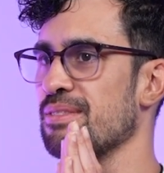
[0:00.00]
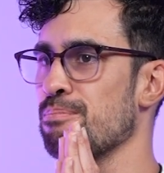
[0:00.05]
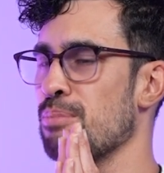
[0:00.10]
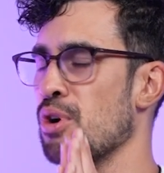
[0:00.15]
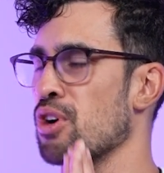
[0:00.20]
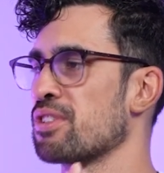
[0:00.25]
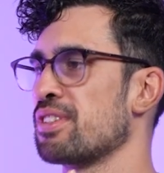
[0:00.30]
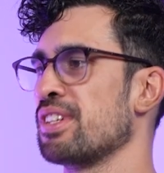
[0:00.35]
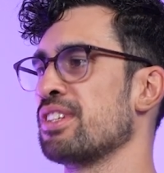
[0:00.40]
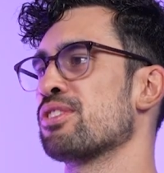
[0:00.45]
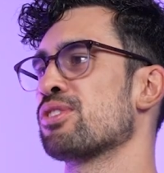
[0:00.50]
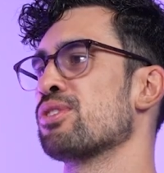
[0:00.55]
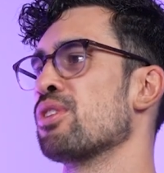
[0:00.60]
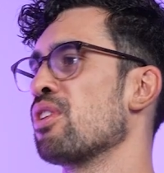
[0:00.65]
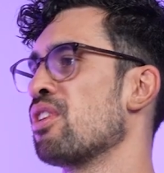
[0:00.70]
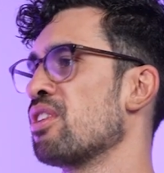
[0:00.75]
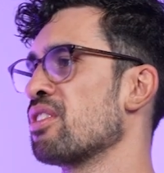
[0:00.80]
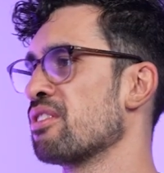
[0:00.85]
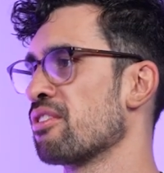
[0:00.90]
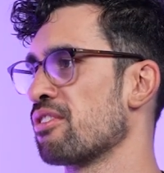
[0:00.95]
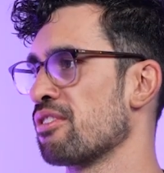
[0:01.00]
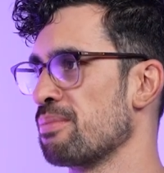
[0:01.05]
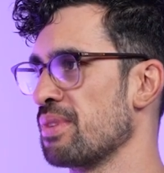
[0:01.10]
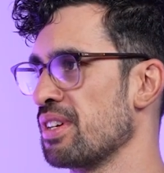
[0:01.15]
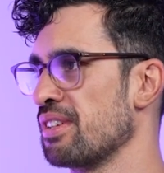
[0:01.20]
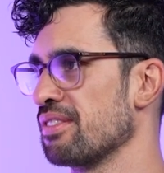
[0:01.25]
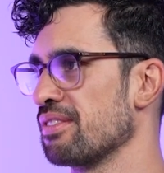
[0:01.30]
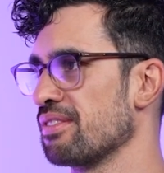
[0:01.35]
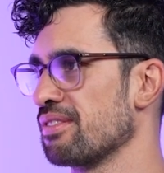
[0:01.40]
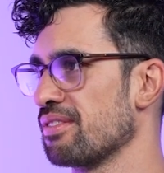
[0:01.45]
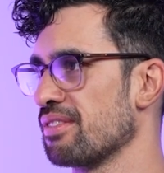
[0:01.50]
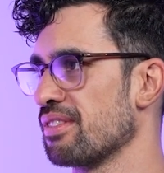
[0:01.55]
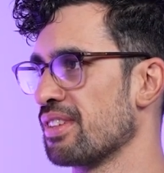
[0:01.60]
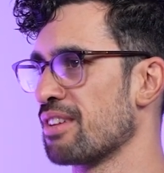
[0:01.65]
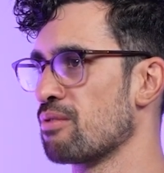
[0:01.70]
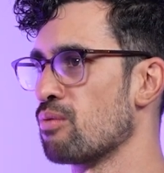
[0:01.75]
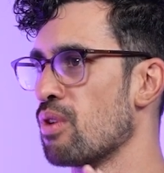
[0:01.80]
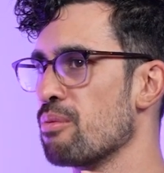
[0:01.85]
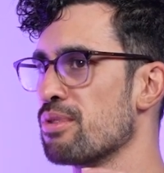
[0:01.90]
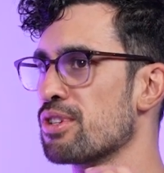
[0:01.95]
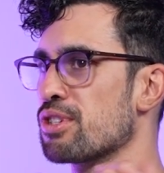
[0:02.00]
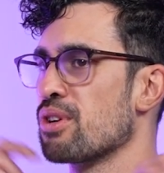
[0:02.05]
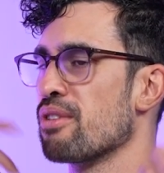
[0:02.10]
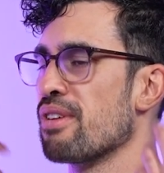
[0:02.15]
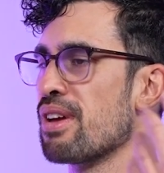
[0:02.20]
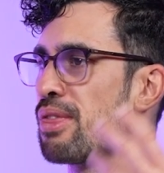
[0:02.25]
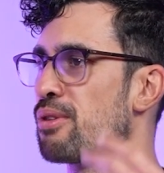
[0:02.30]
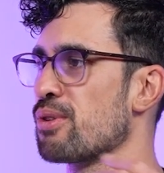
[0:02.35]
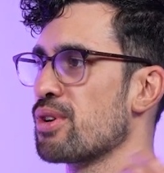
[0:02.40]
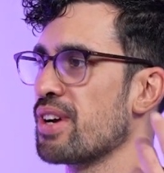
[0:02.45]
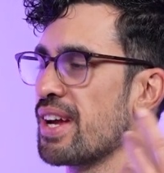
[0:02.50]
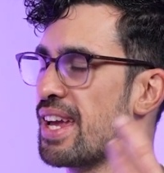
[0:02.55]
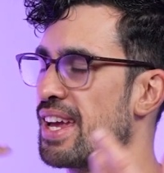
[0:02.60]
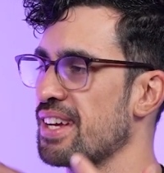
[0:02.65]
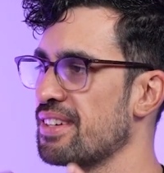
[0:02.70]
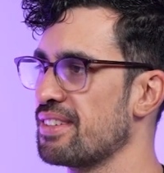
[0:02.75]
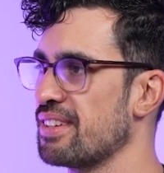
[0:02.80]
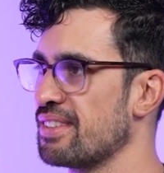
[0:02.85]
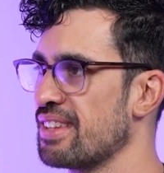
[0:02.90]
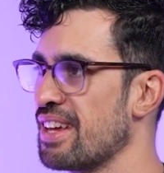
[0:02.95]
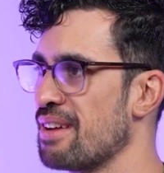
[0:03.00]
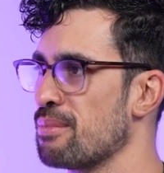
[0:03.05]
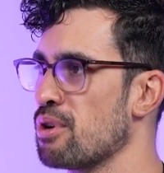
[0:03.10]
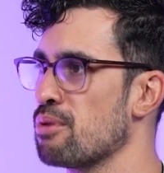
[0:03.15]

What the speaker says: boxing is no longer for me? Like, what was going through your head in that